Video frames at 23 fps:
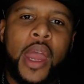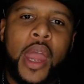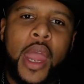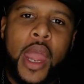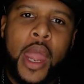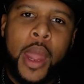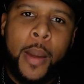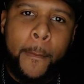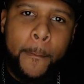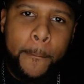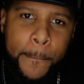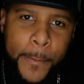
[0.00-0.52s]

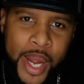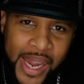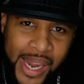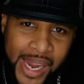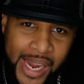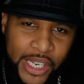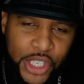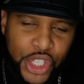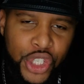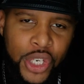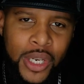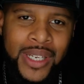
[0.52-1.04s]

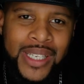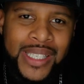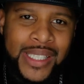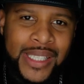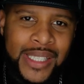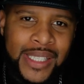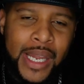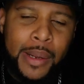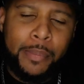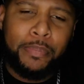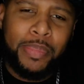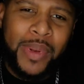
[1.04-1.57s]
impeach
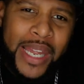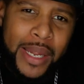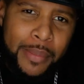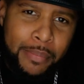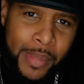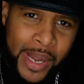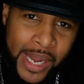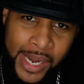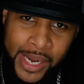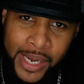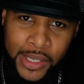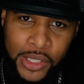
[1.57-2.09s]
simply
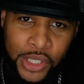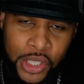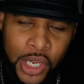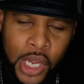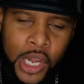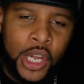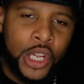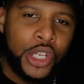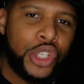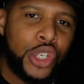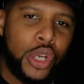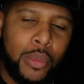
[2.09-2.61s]
means
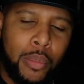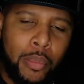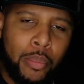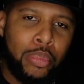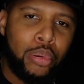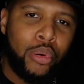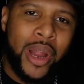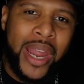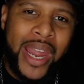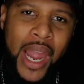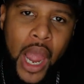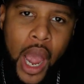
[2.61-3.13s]
to
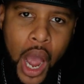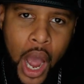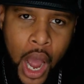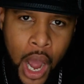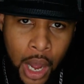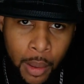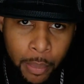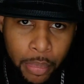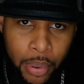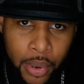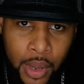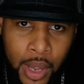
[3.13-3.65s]
bring
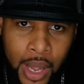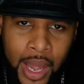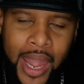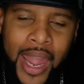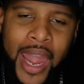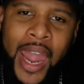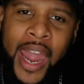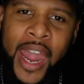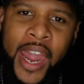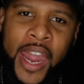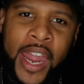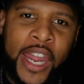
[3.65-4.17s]
up
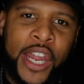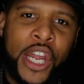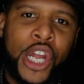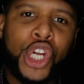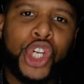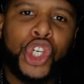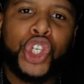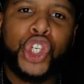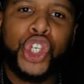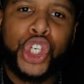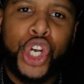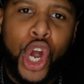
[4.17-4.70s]
a
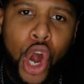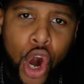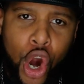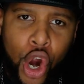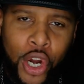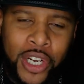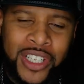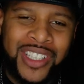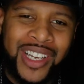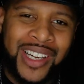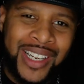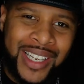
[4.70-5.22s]

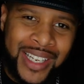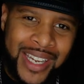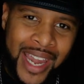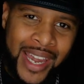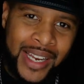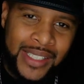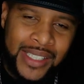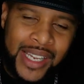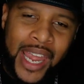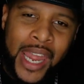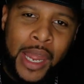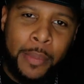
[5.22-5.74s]
charge
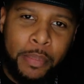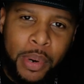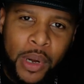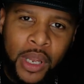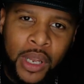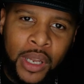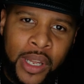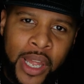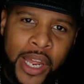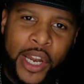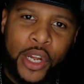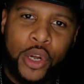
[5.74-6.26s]
against a
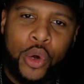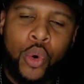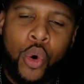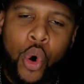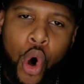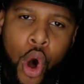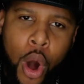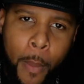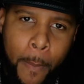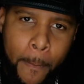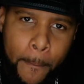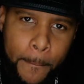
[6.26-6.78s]
political
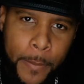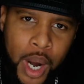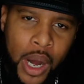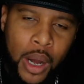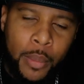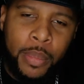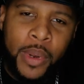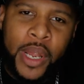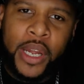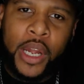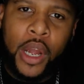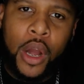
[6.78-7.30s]
or
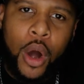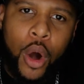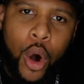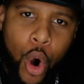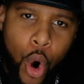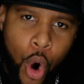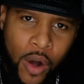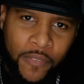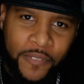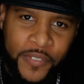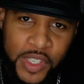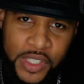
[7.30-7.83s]
public
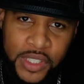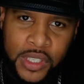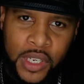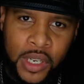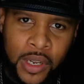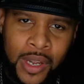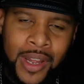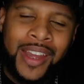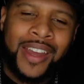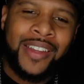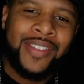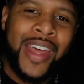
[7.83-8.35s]
officer
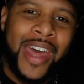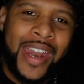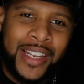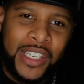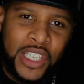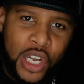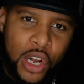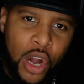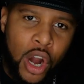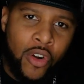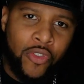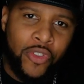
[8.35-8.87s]
that is
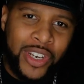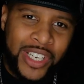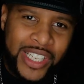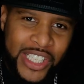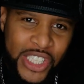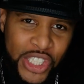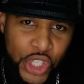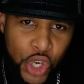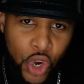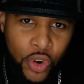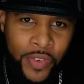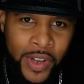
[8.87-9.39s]
currently
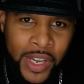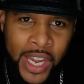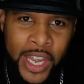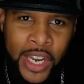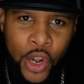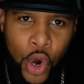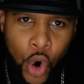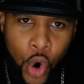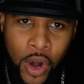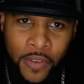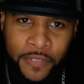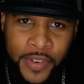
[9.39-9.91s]
serving in
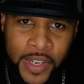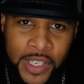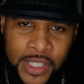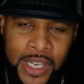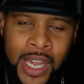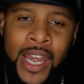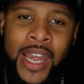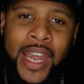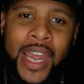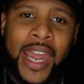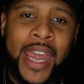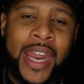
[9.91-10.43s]
office.
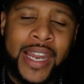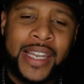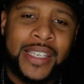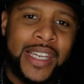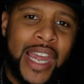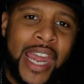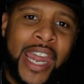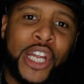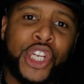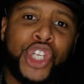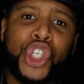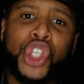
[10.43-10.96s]
It is
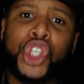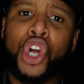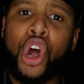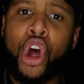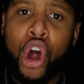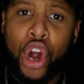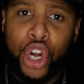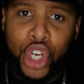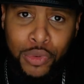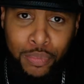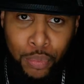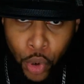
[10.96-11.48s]
a
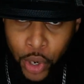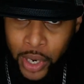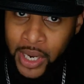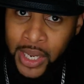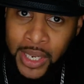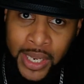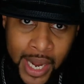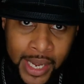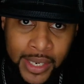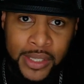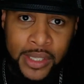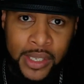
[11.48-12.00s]
charge brought
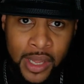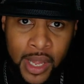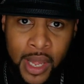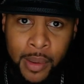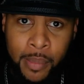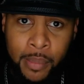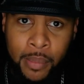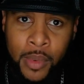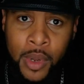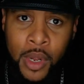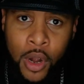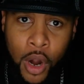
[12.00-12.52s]
against
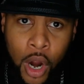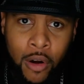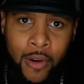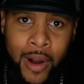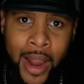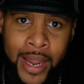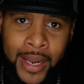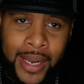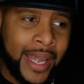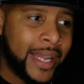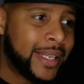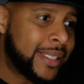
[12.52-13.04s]
them. All
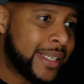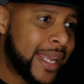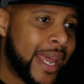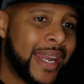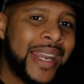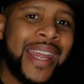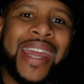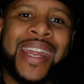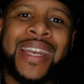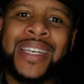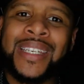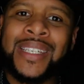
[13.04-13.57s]
right. It's an
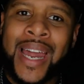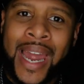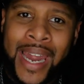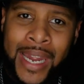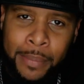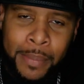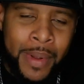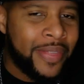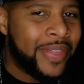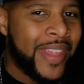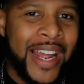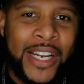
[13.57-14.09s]

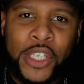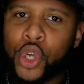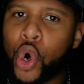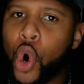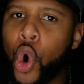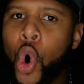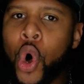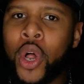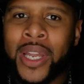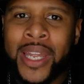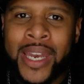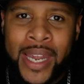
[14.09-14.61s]
indictment. That's
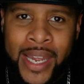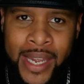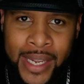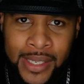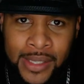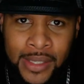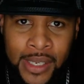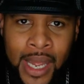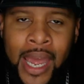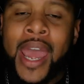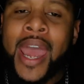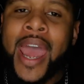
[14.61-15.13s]
all it
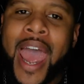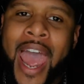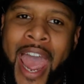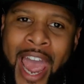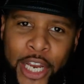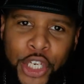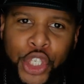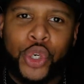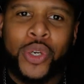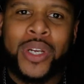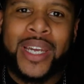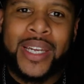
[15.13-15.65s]
is.
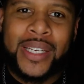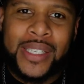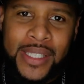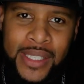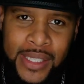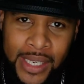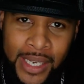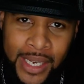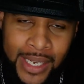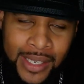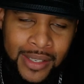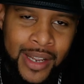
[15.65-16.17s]
As you can
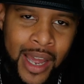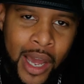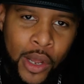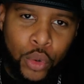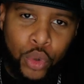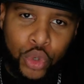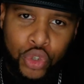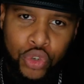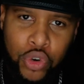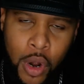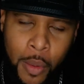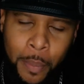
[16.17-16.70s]
see,
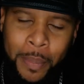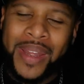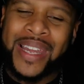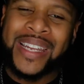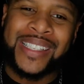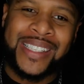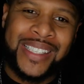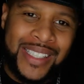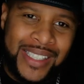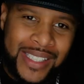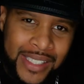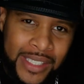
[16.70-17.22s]
Donald Trump
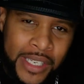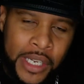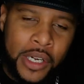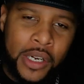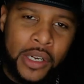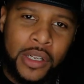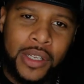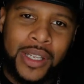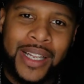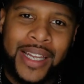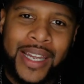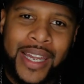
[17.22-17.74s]
is
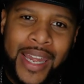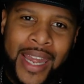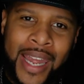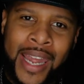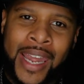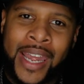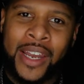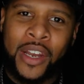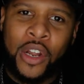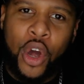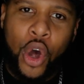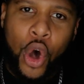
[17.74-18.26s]
still
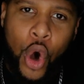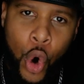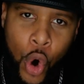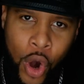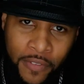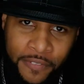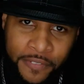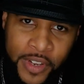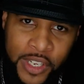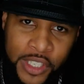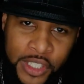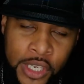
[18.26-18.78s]
in
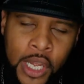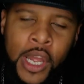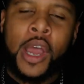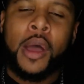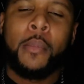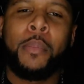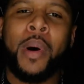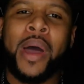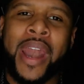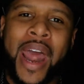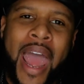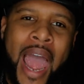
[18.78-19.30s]
office,
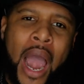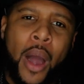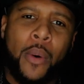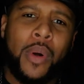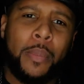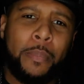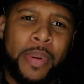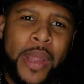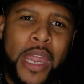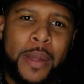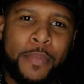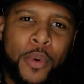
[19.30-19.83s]
but our
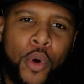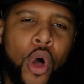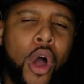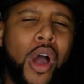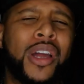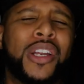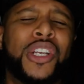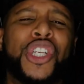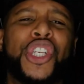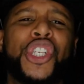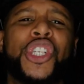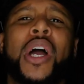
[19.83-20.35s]
people
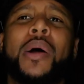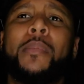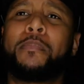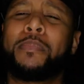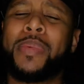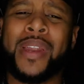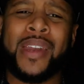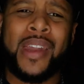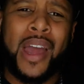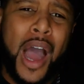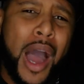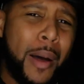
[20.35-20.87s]
are
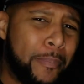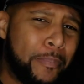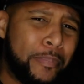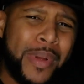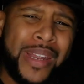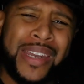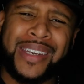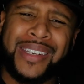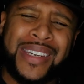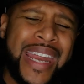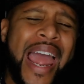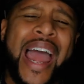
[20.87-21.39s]
jumping up
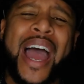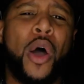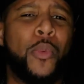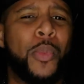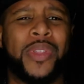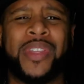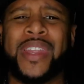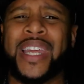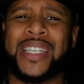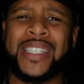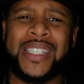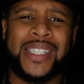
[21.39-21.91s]
and down
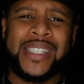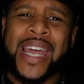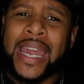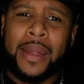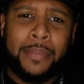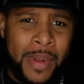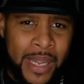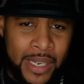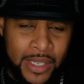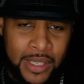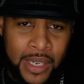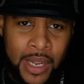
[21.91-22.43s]
with
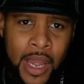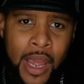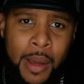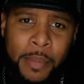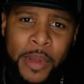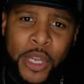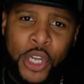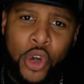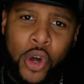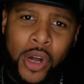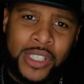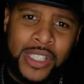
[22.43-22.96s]
excitement
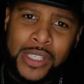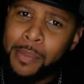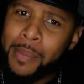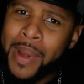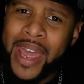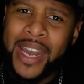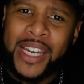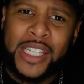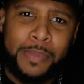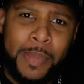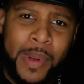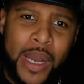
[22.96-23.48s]
because the
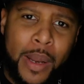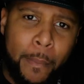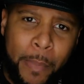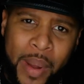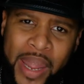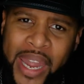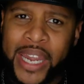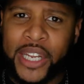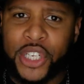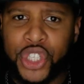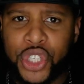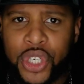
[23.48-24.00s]
man has been
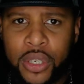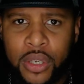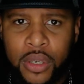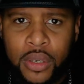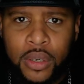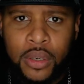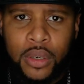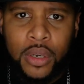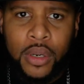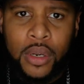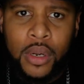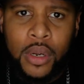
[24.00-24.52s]
impeached.
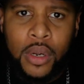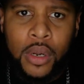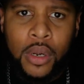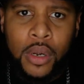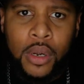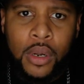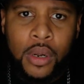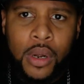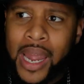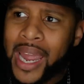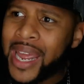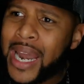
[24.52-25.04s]

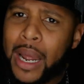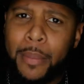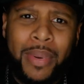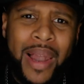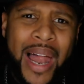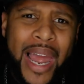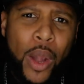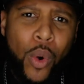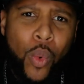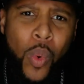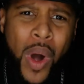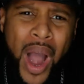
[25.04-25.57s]
And I'm
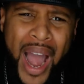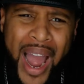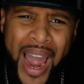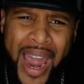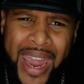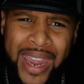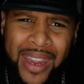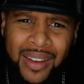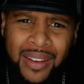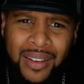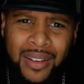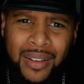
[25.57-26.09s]
like,
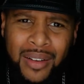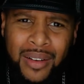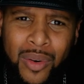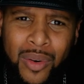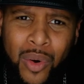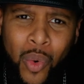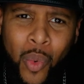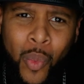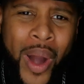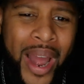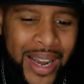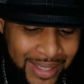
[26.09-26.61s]
why?
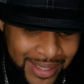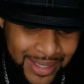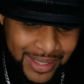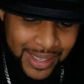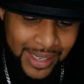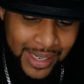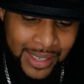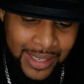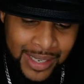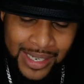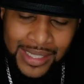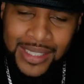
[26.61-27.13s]
What
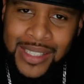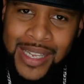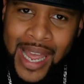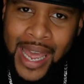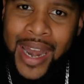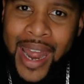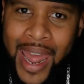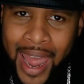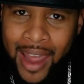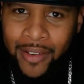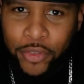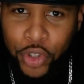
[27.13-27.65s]
does that
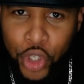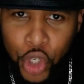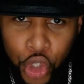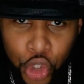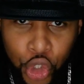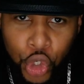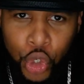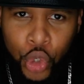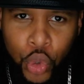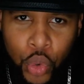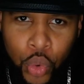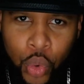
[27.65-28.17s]
have to
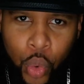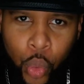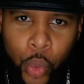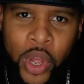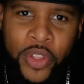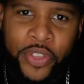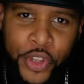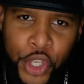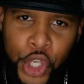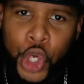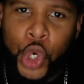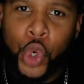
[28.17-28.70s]
do
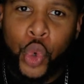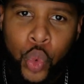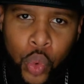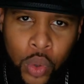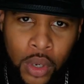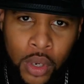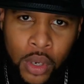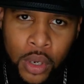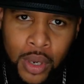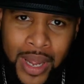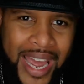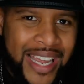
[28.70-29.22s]
with you?
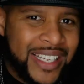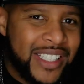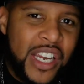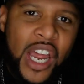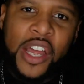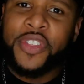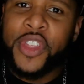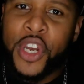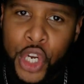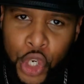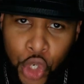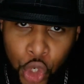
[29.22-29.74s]
It has
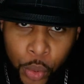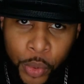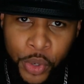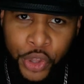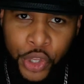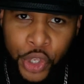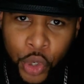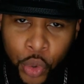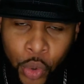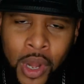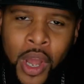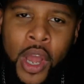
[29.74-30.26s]
nothing to do
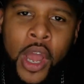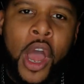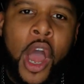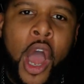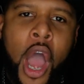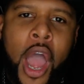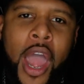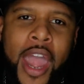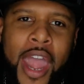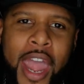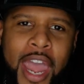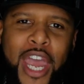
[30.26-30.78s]
with you.
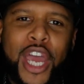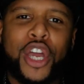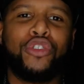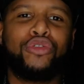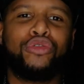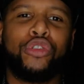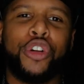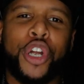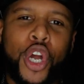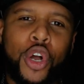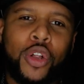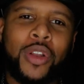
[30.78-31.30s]

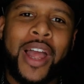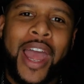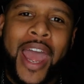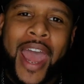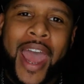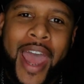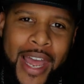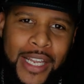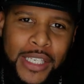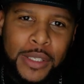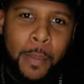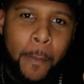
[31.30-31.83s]
Israel
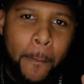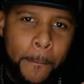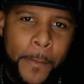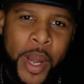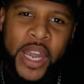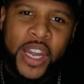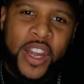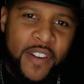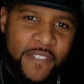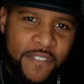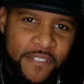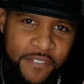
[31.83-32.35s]
has
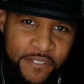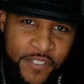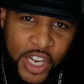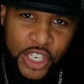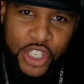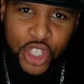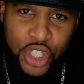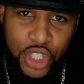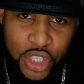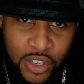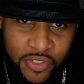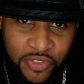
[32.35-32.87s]
bigger
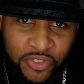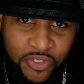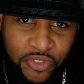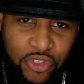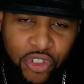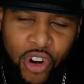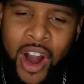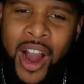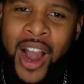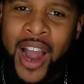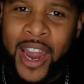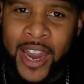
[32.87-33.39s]
fish to
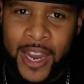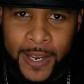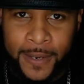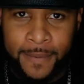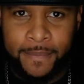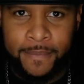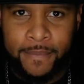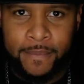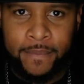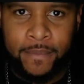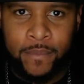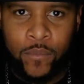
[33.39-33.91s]
fry.
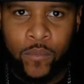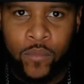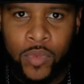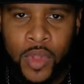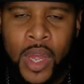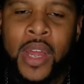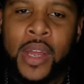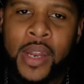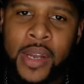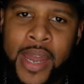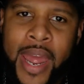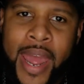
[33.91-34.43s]

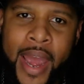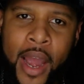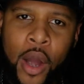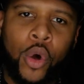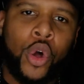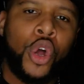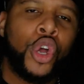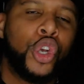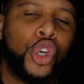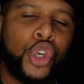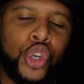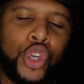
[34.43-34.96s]

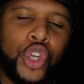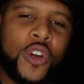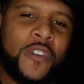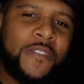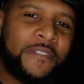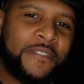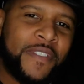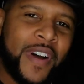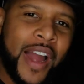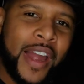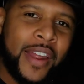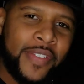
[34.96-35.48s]
Now, do you
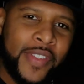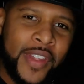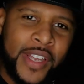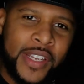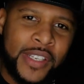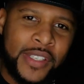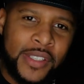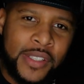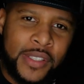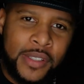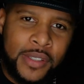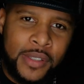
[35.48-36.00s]
find
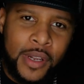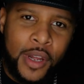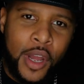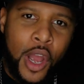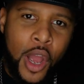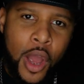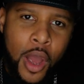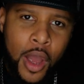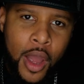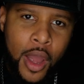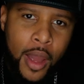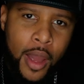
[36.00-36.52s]
this
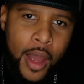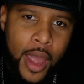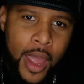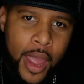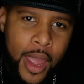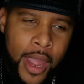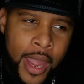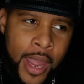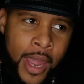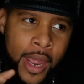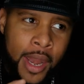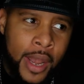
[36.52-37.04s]

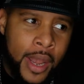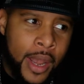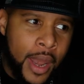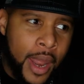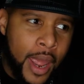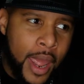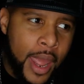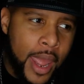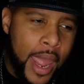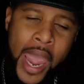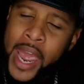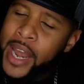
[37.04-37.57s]
in
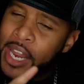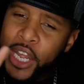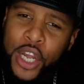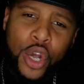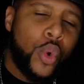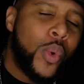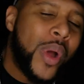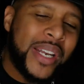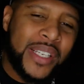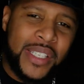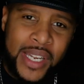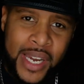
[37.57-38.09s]
any
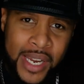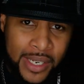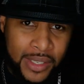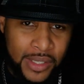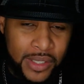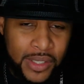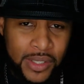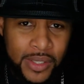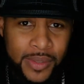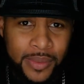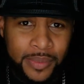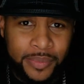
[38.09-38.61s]

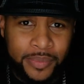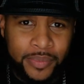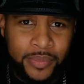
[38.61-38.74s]
coincidence